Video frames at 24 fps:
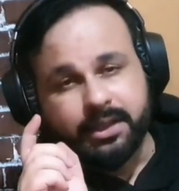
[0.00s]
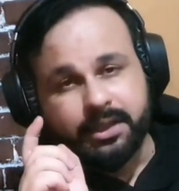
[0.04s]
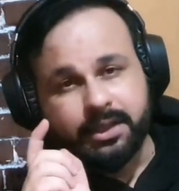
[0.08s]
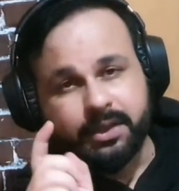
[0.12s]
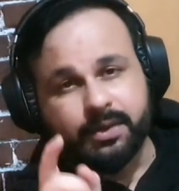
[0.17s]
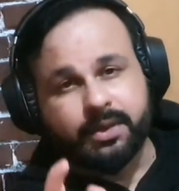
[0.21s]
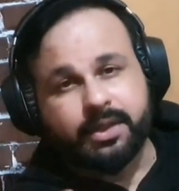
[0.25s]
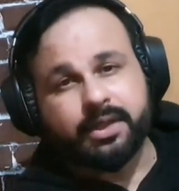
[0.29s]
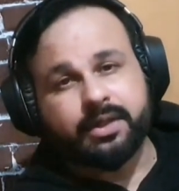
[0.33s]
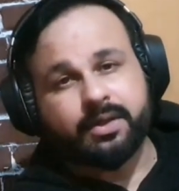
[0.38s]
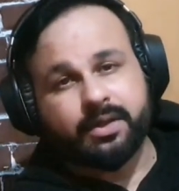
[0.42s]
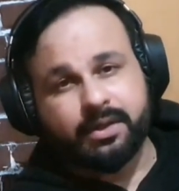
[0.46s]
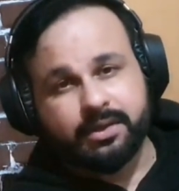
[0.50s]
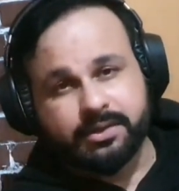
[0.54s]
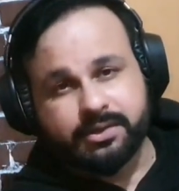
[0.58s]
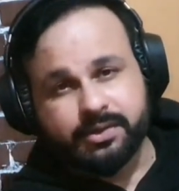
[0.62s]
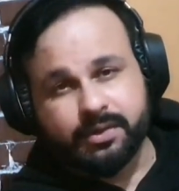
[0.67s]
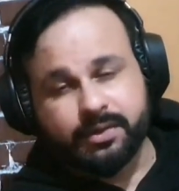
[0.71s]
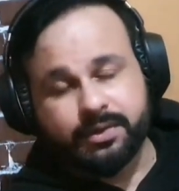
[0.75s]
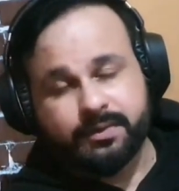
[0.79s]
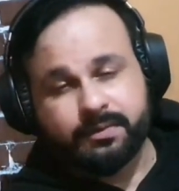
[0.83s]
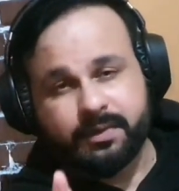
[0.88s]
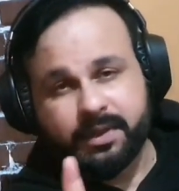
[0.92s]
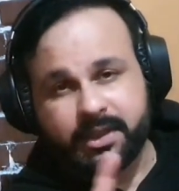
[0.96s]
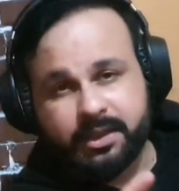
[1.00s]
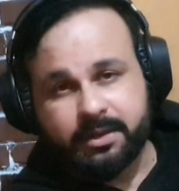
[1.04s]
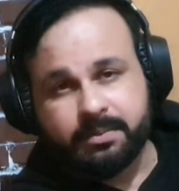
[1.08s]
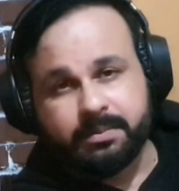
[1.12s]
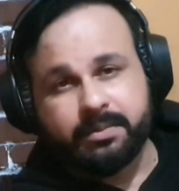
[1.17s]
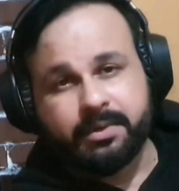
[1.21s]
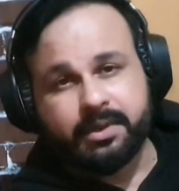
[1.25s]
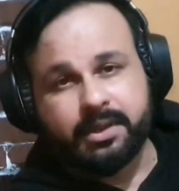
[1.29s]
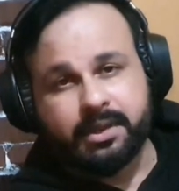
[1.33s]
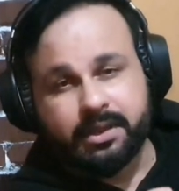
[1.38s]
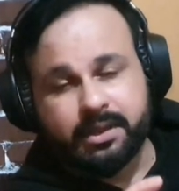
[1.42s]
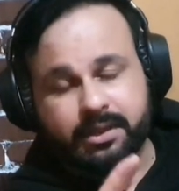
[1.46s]
You can also
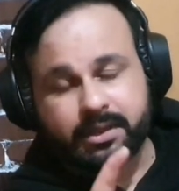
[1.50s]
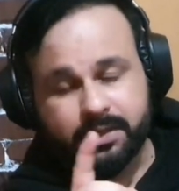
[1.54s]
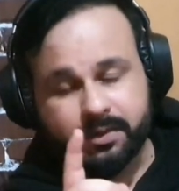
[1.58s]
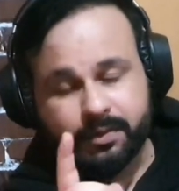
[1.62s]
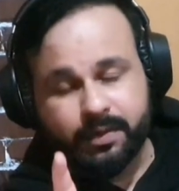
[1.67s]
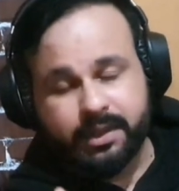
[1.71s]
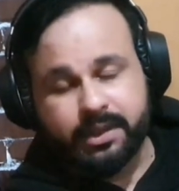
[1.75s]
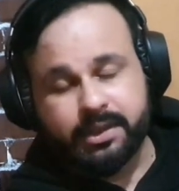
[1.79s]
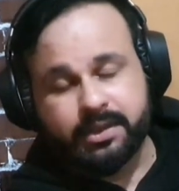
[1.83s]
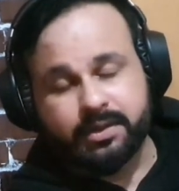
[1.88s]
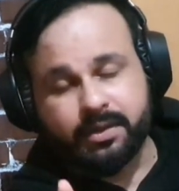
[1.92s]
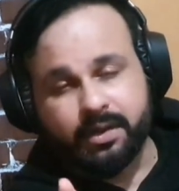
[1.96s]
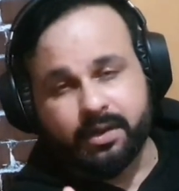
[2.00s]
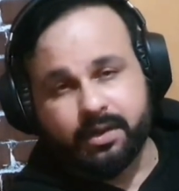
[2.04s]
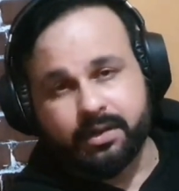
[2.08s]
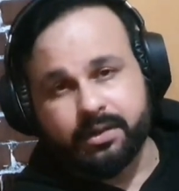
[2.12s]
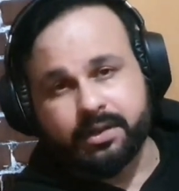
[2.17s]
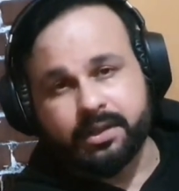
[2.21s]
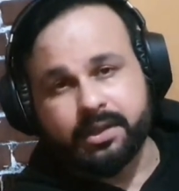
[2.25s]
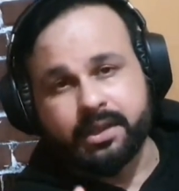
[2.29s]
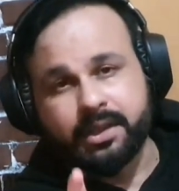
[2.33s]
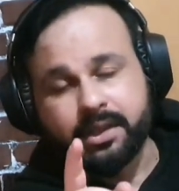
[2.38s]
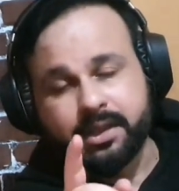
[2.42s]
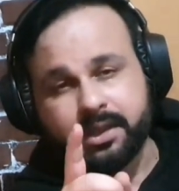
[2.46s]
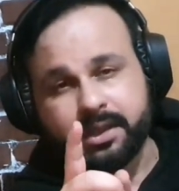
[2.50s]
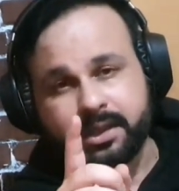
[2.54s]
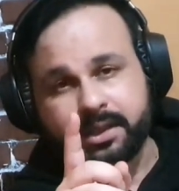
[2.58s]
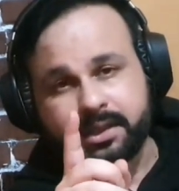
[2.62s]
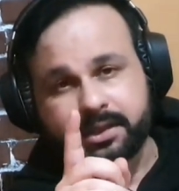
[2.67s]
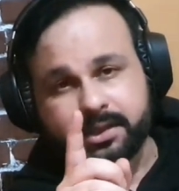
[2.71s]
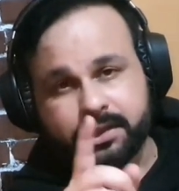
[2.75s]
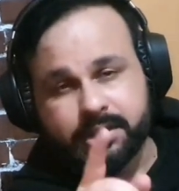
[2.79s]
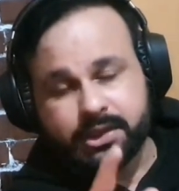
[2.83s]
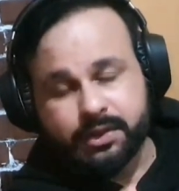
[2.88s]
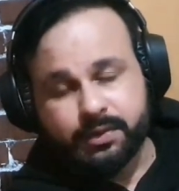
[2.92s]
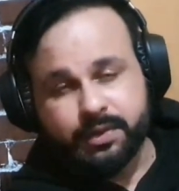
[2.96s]
tweet on
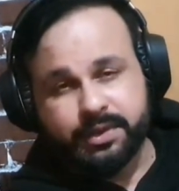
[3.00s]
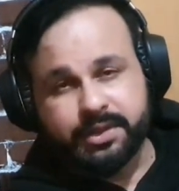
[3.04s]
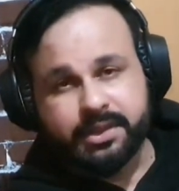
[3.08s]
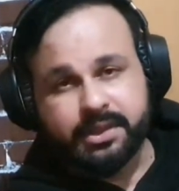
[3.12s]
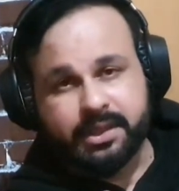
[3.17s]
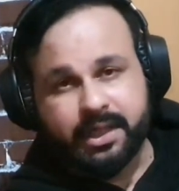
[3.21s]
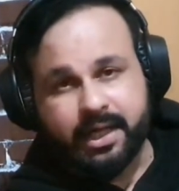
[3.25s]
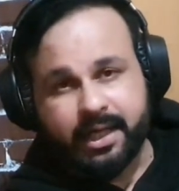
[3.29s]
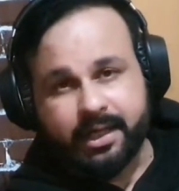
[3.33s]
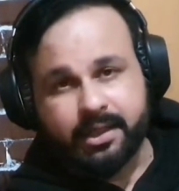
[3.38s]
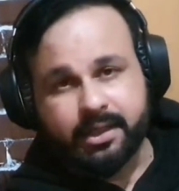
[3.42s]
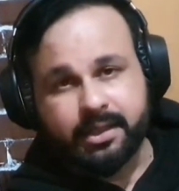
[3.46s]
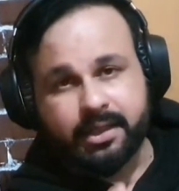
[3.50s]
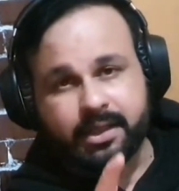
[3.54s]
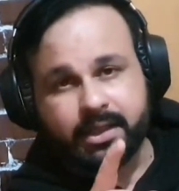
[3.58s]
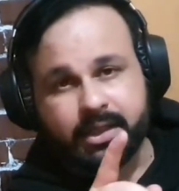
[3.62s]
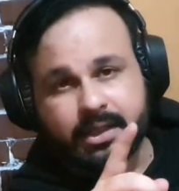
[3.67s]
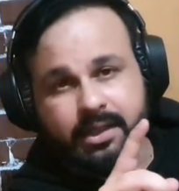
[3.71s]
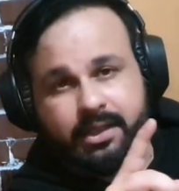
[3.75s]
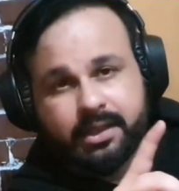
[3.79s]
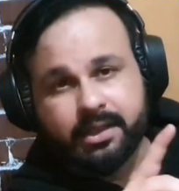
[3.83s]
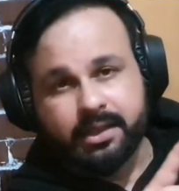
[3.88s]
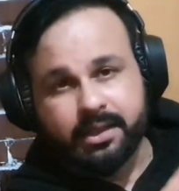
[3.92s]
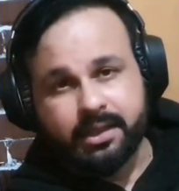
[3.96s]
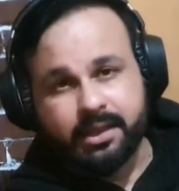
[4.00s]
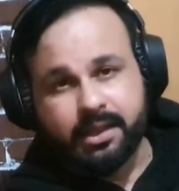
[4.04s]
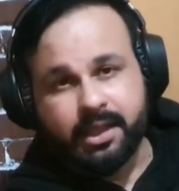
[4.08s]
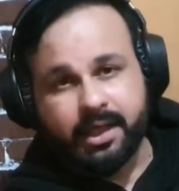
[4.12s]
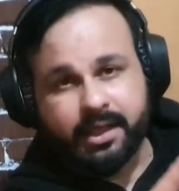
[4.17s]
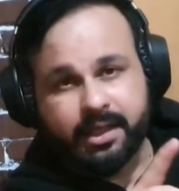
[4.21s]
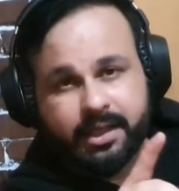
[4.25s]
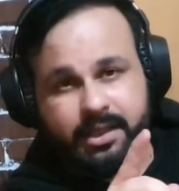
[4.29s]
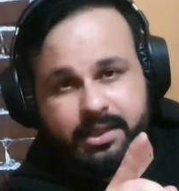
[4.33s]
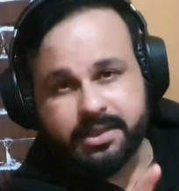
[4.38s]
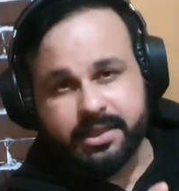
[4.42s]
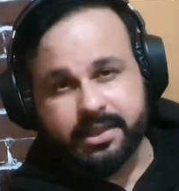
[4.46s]
Twitter handle
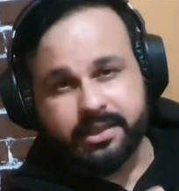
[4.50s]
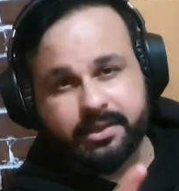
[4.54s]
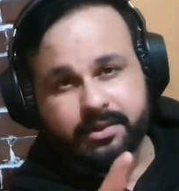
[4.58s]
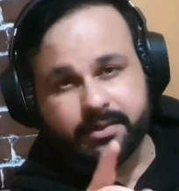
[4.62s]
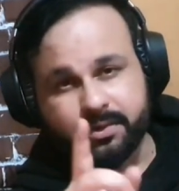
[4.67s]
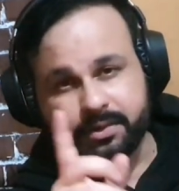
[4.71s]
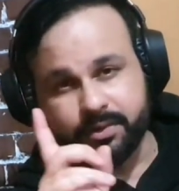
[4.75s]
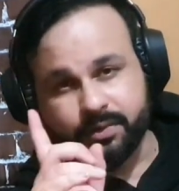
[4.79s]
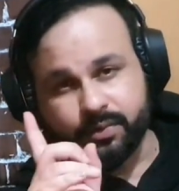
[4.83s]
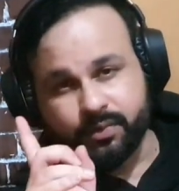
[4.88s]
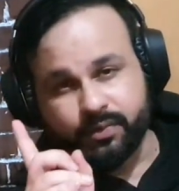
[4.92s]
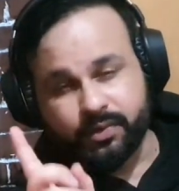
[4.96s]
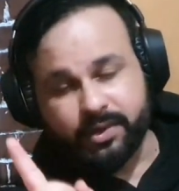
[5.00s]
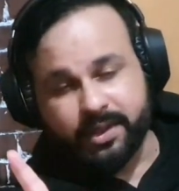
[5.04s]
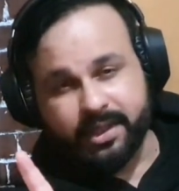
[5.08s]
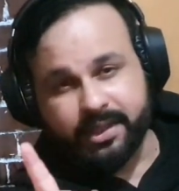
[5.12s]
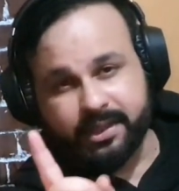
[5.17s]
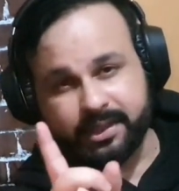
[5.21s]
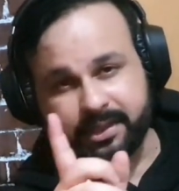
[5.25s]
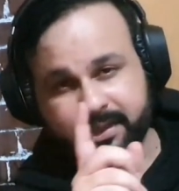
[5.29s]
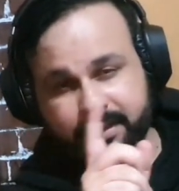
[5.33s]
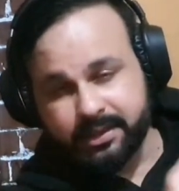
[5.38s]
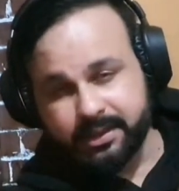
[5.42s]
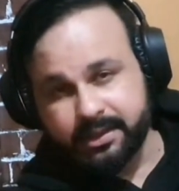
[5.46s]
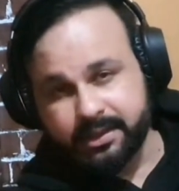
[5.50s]
LuckyTechGuru1.